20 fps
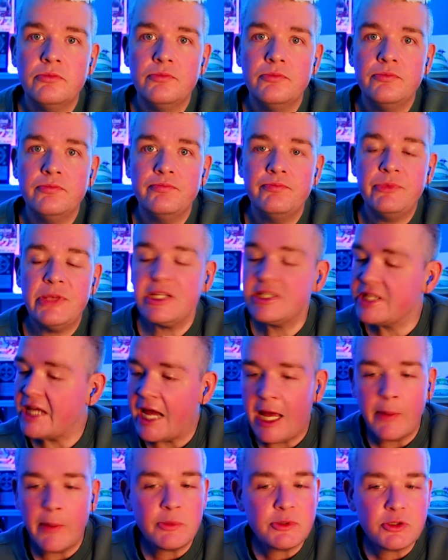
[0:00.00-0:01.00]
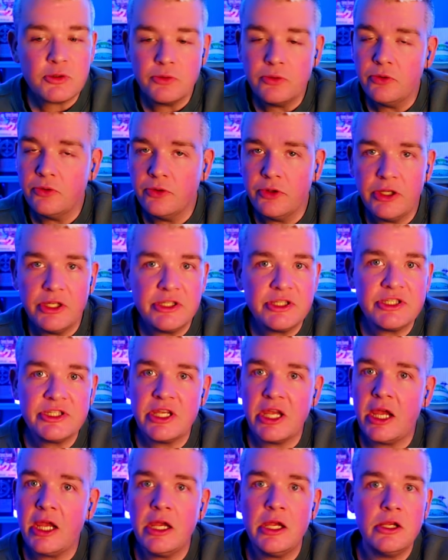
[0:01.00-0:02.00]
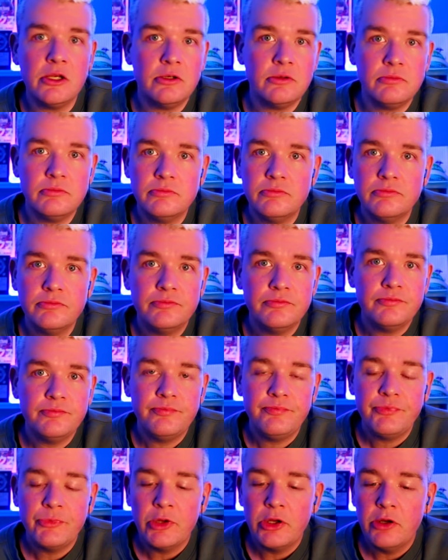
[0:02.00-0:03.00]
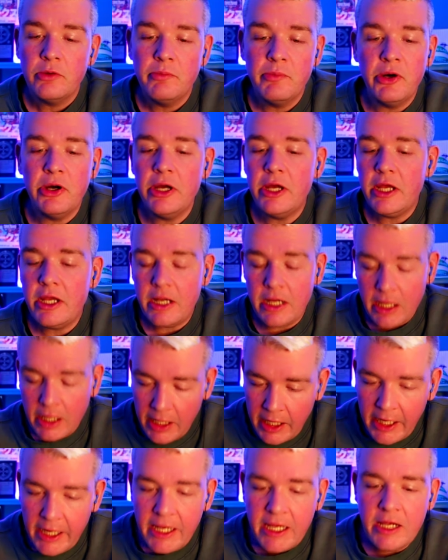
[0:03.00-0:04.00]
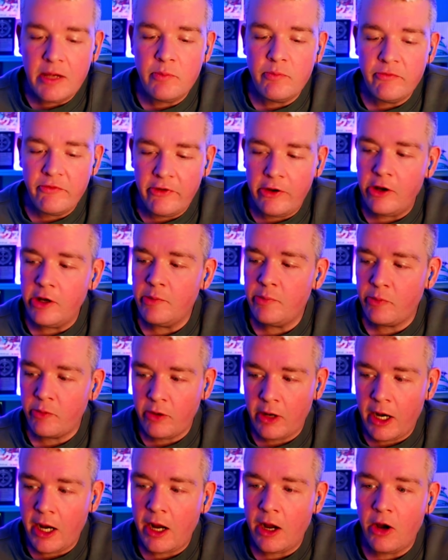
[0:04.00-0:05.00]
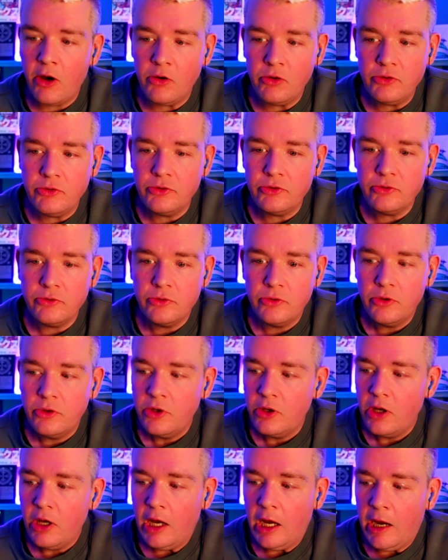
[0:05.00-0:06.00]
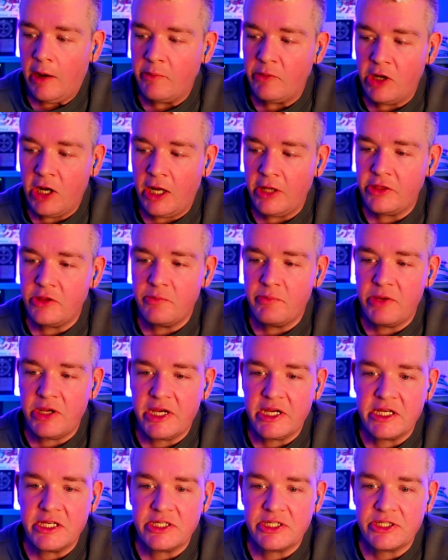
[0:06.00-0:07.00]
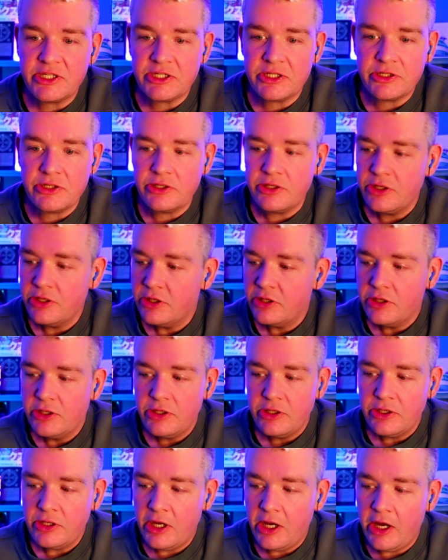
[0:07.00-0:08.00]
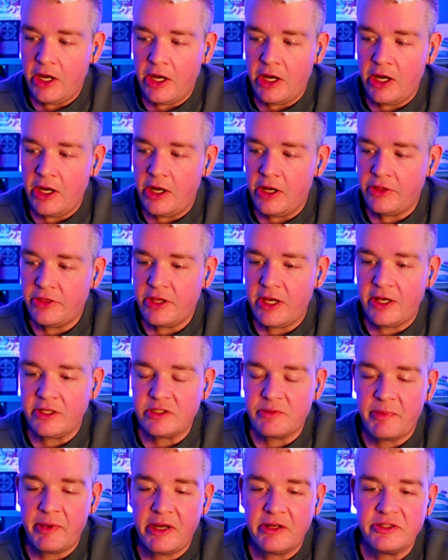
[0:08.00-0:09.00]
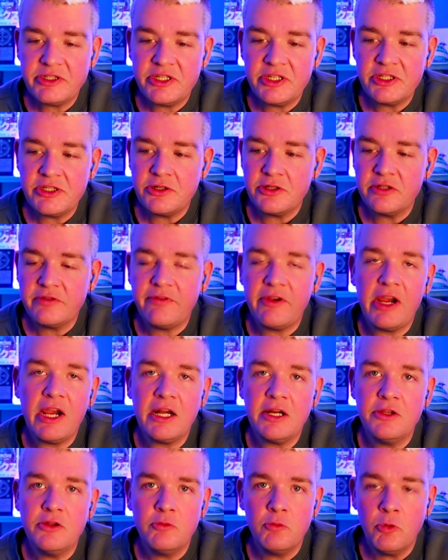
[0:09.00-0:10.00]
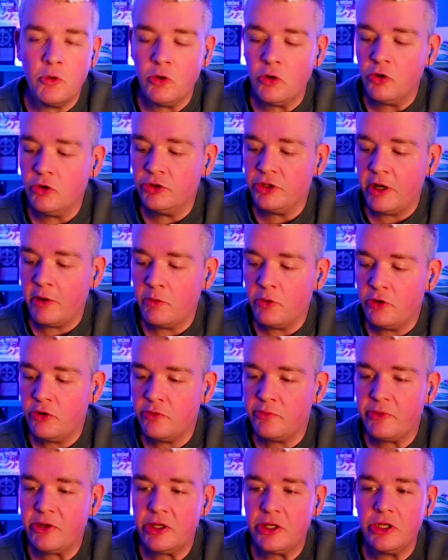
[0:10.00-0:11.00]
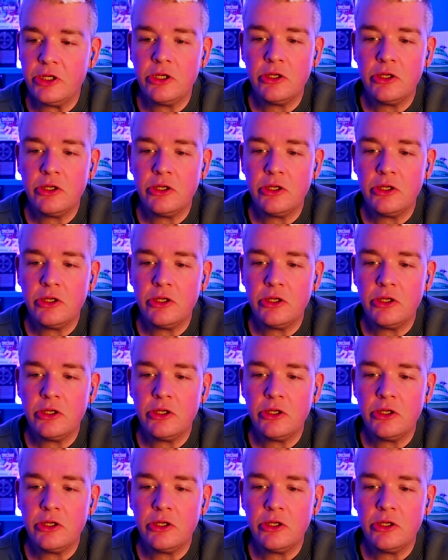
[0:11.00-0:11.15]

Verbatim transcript: That's absolutely insane. But I am very proud. I'm not the biggest 1,000 Pound Sisters fan in the world, I will admit it.